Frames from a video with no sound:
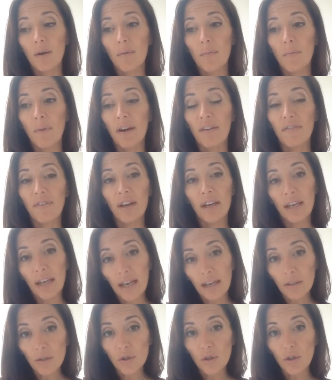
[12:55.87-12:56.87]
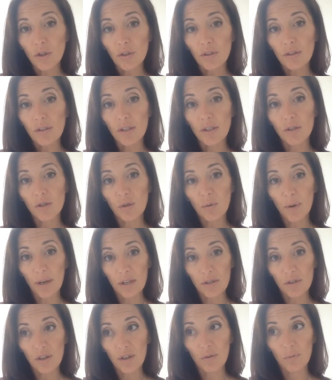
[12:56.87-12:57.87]
my financial
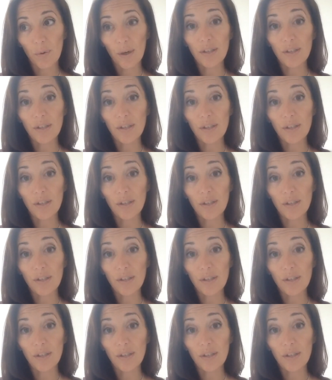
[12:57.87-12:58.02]
situation